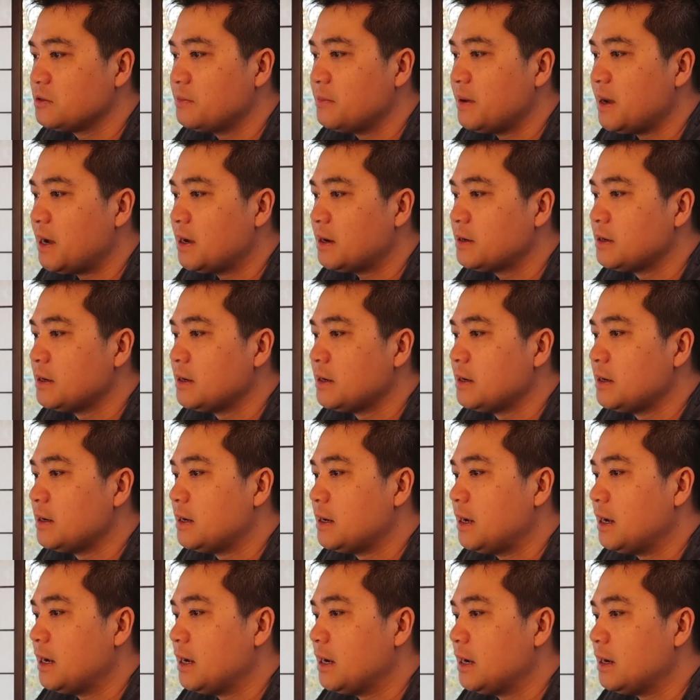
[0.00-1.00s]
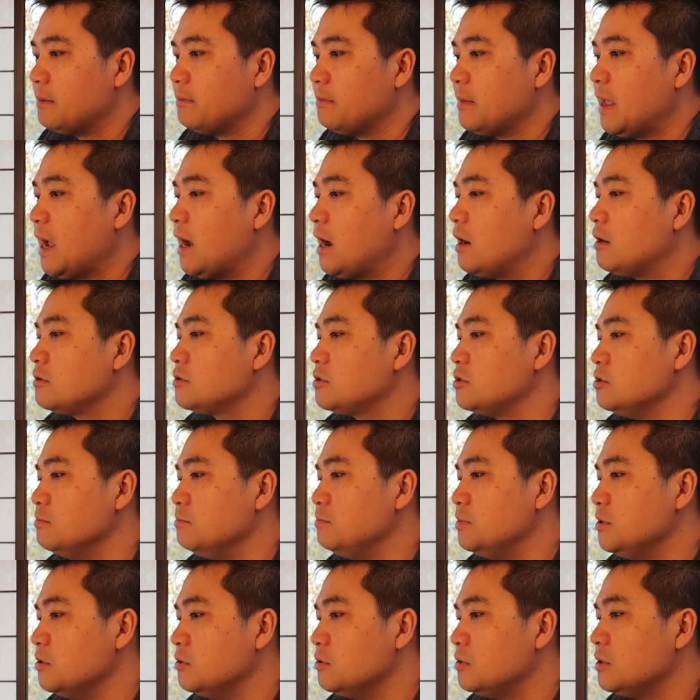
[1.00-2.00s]
about um, how to
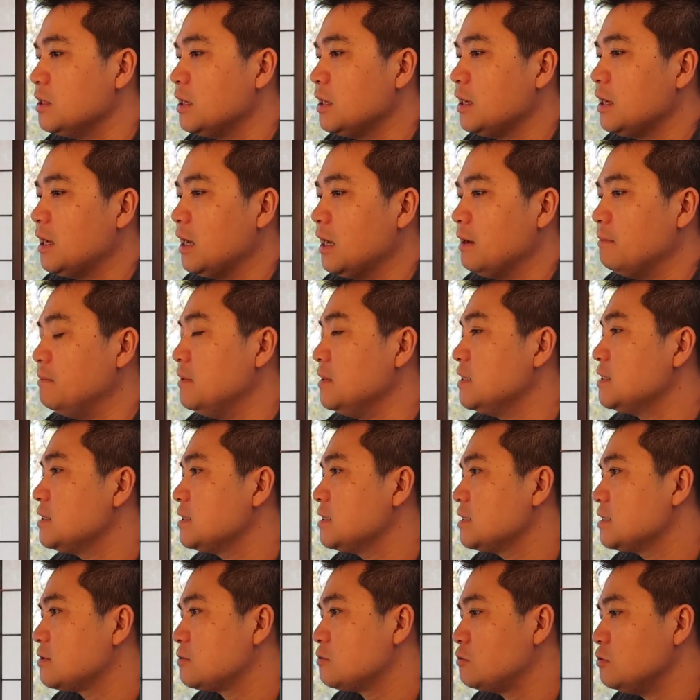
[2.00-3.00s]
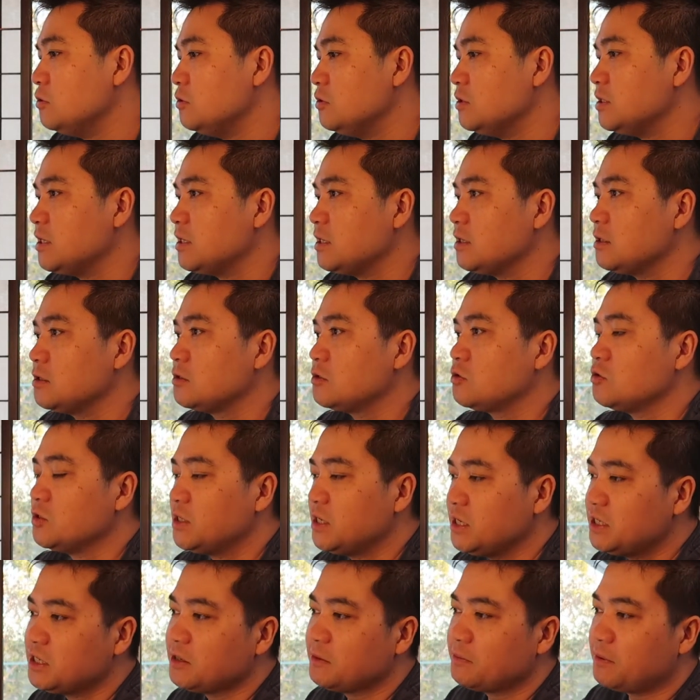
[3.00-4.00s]
build a business using
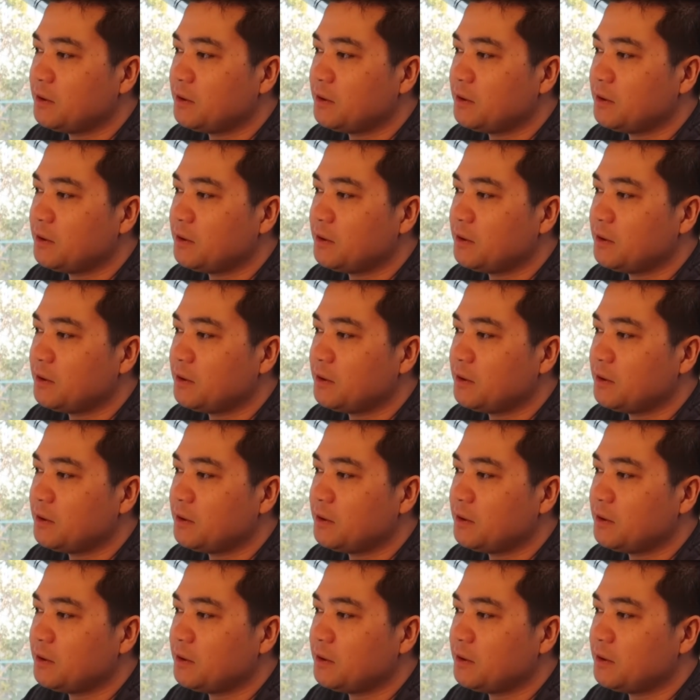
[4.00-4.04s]
strategic